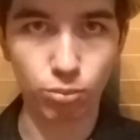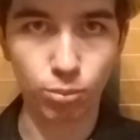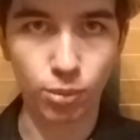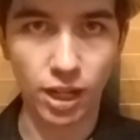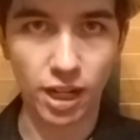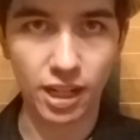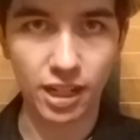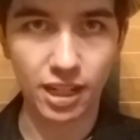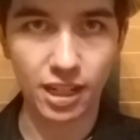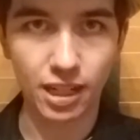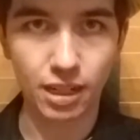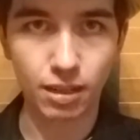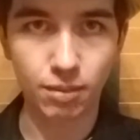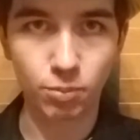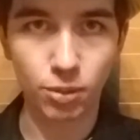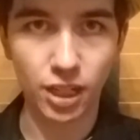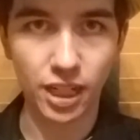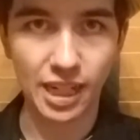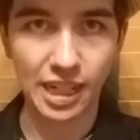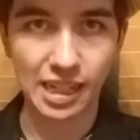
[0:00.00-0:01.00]
Baja
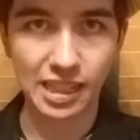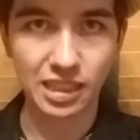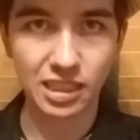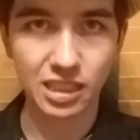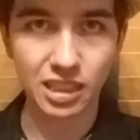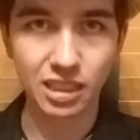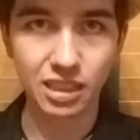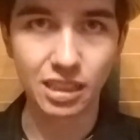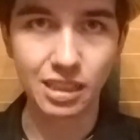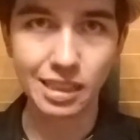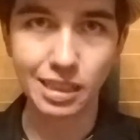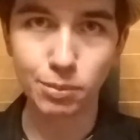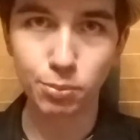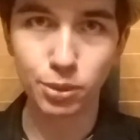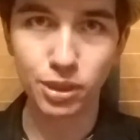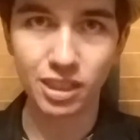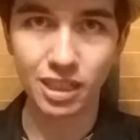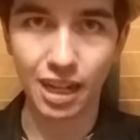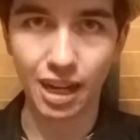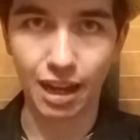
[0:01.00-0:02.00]
Blast Deep
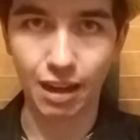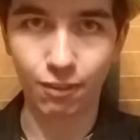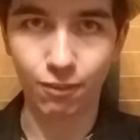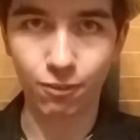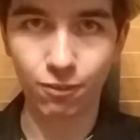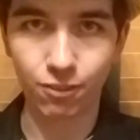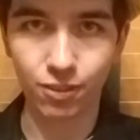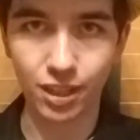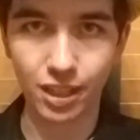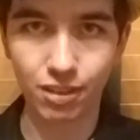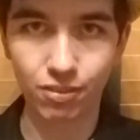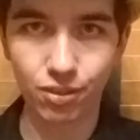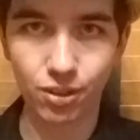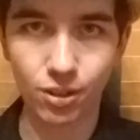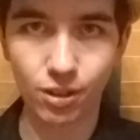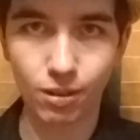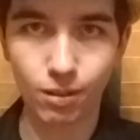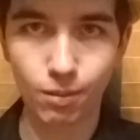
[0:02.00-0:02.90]
Dive flavor.